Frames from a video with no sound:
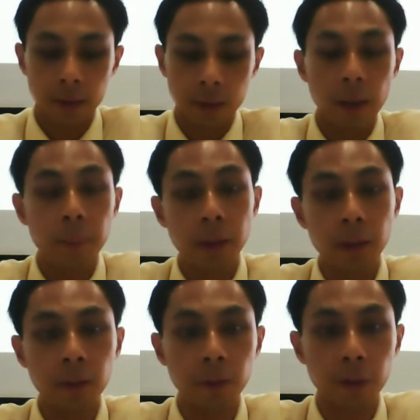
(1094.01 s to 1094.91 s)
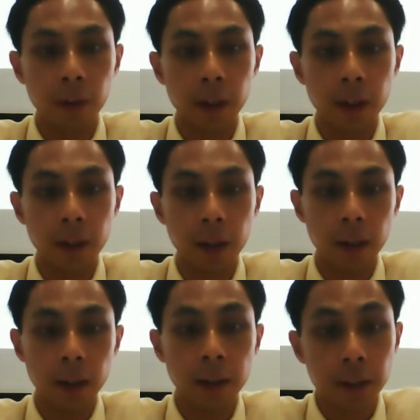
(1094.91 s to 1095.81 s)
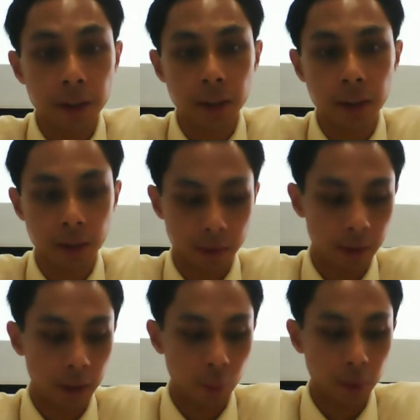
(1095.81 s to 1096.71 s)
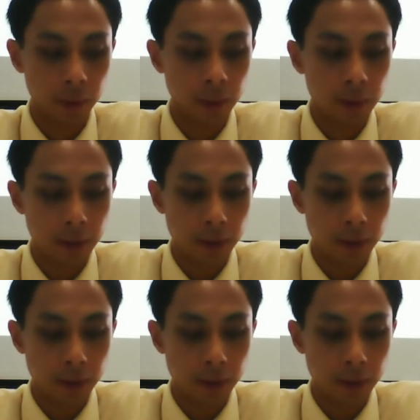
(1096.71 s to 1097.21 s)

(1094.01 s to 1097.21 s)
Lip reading: calming for any itch as well.